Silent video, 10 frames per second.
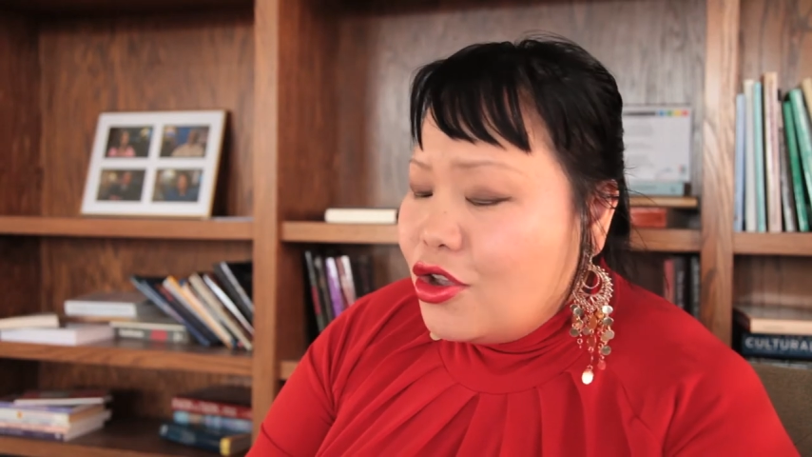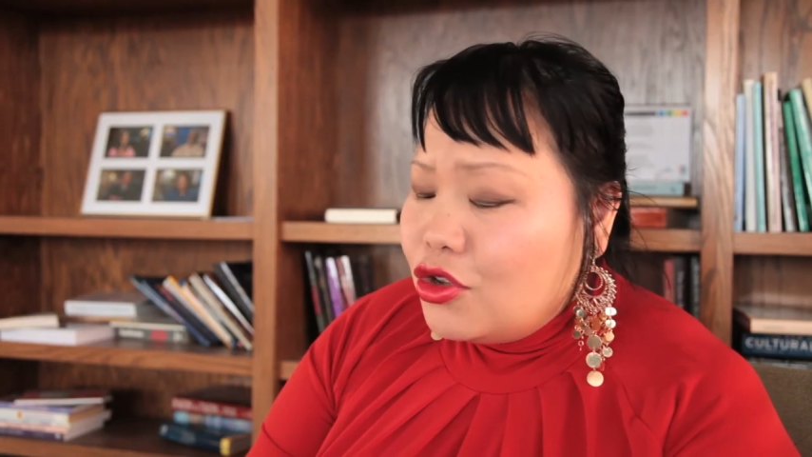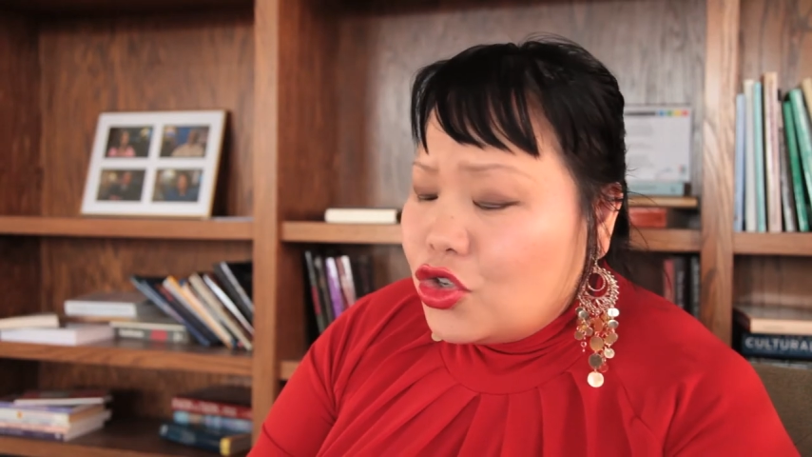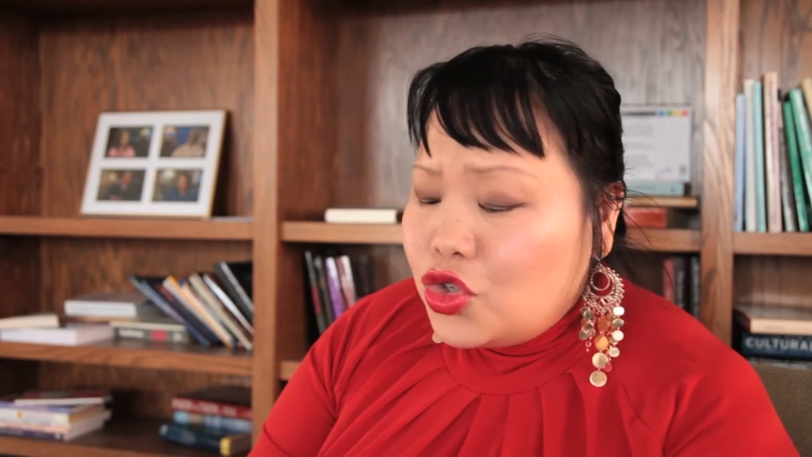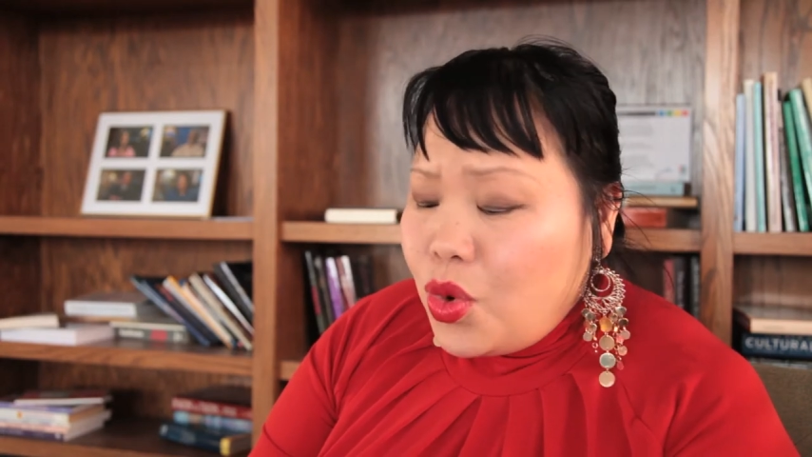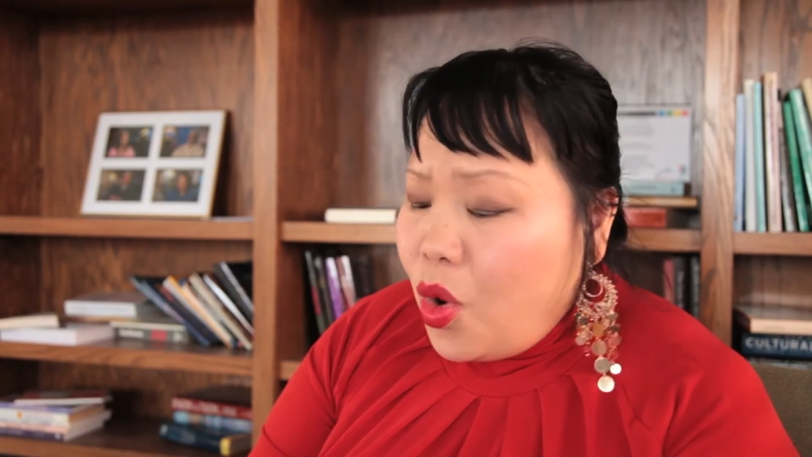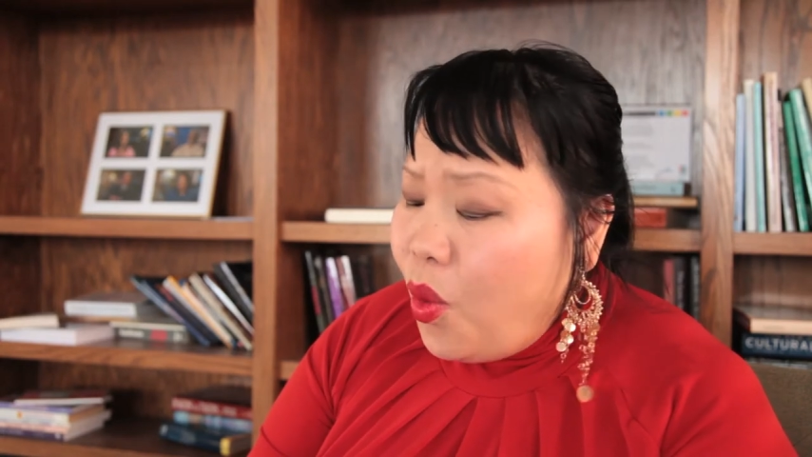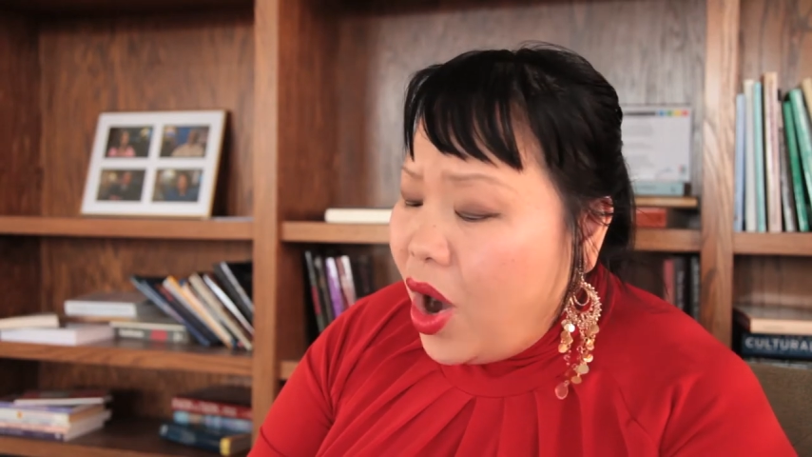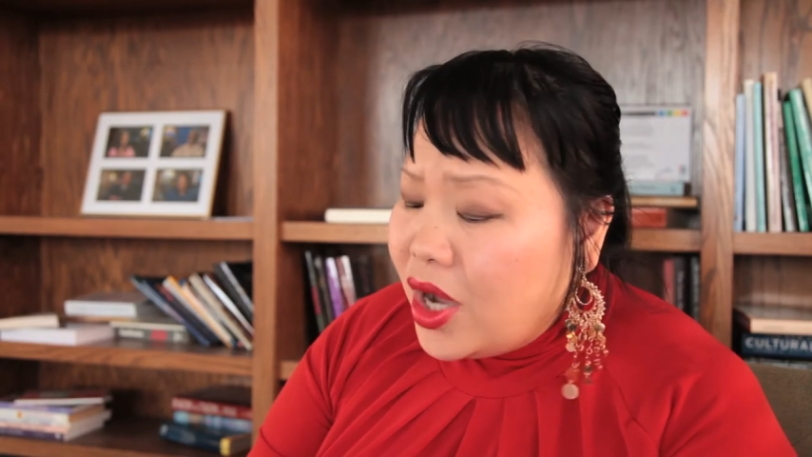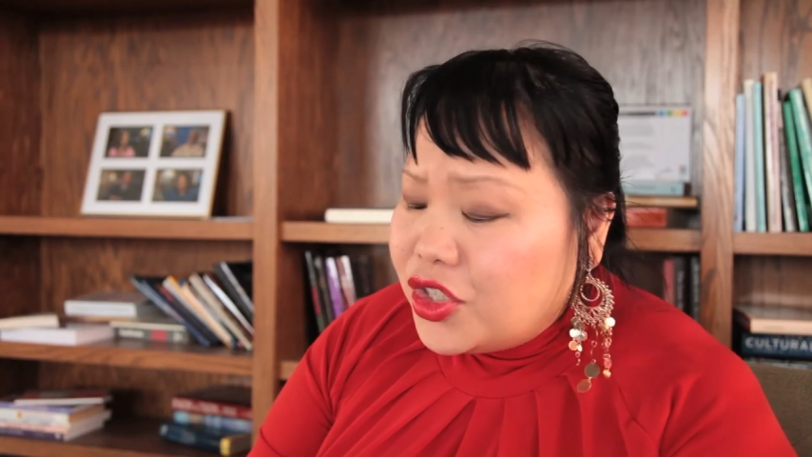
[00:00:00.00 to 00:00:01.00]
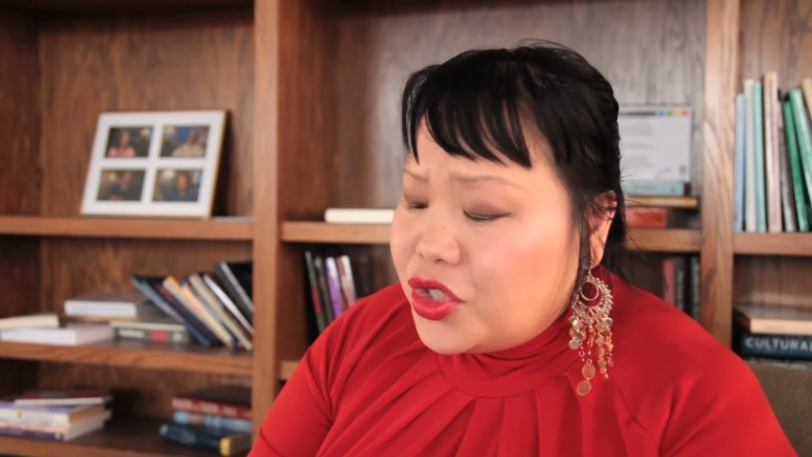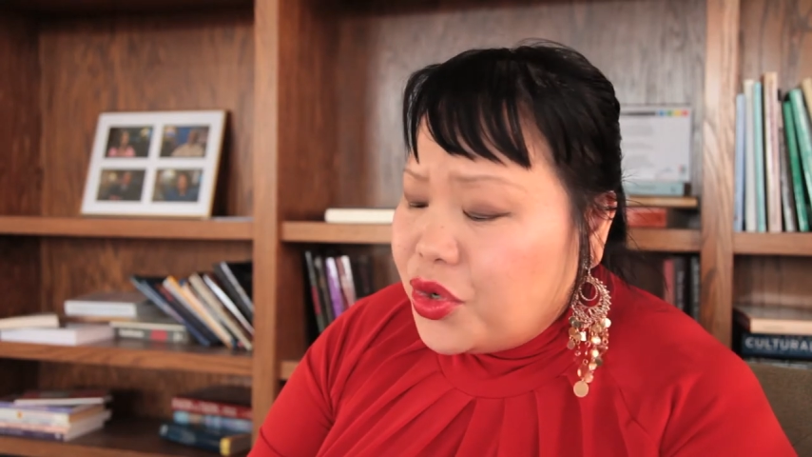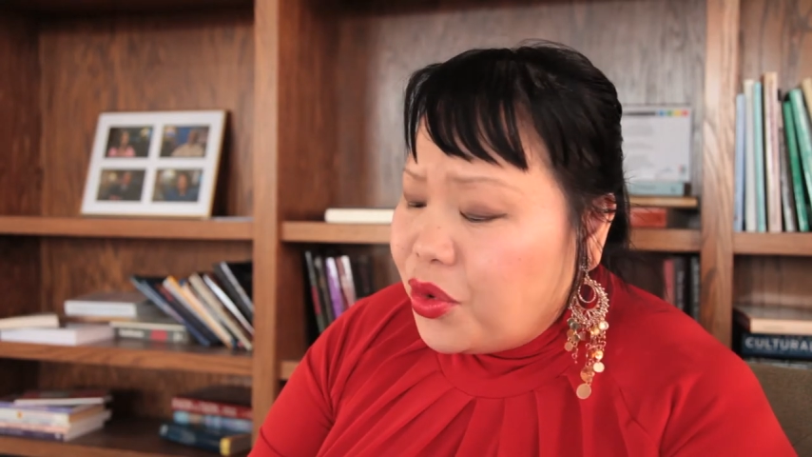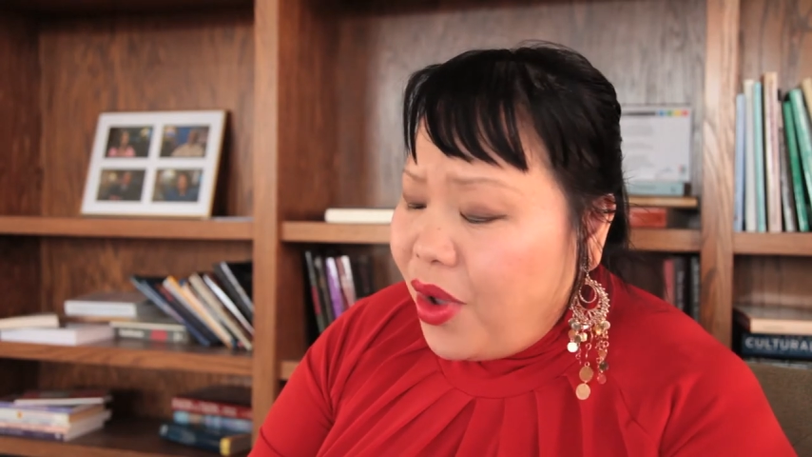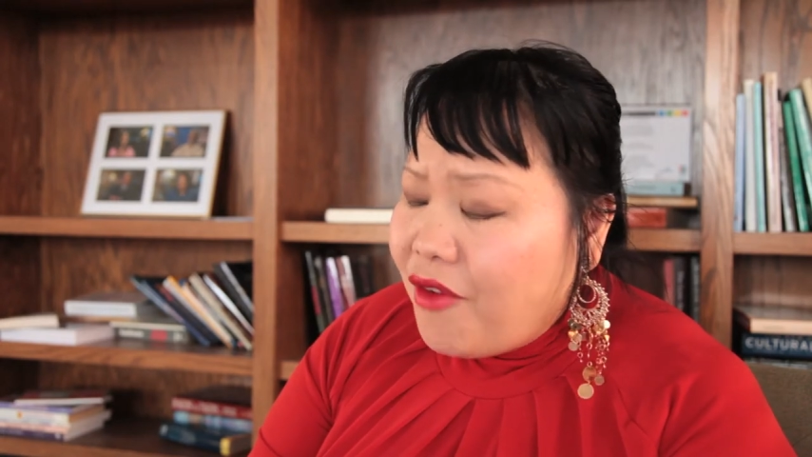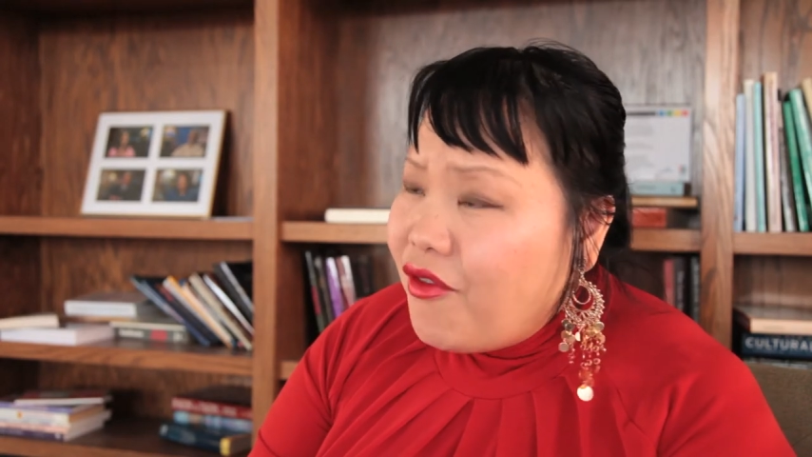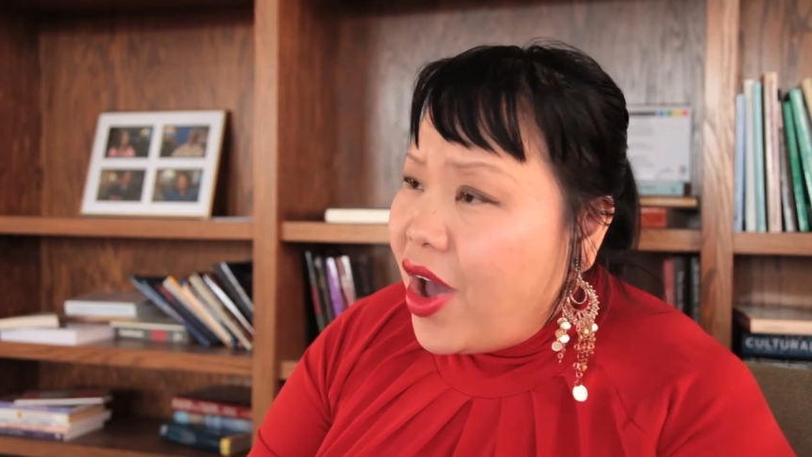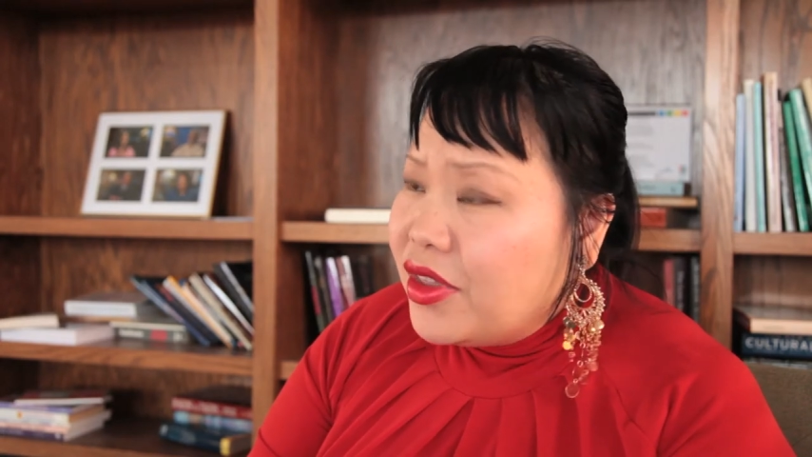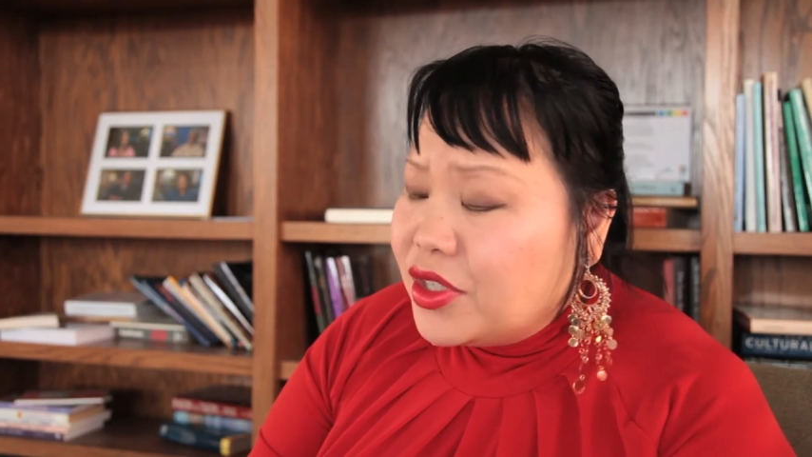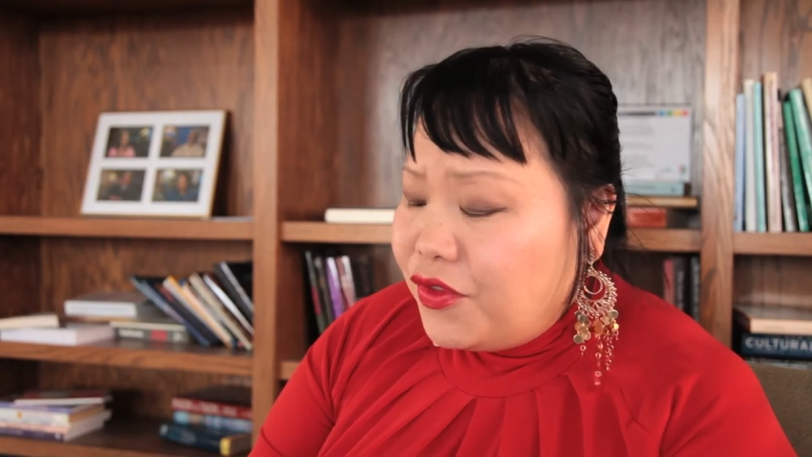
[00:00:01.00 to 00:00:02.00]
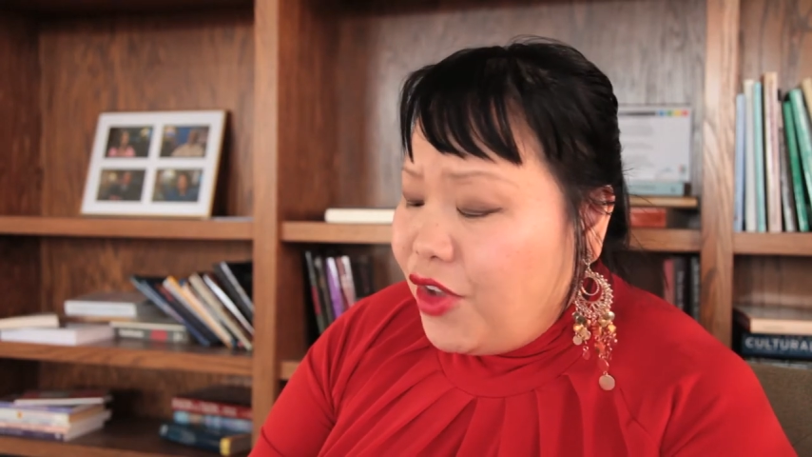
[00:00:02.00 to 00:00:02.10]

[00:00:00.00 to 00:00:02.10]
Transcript: Shua watched her grandfather's